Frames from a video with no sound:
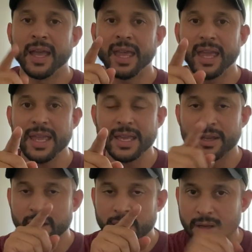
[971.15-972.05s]

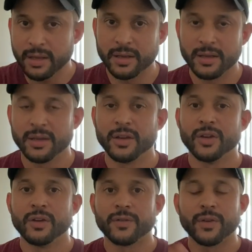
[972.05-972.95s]
And
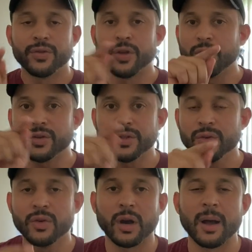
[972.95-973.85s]
for those
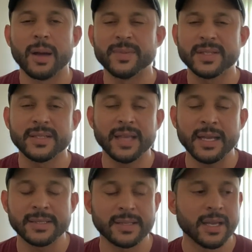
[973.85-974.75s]
who are
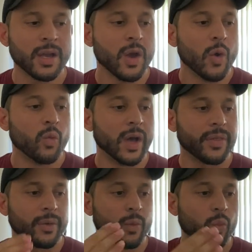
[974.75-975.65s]
obsessed
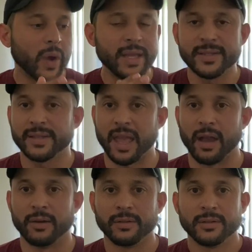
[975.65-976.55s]
with weight
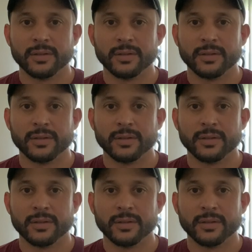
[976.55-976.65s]
scale,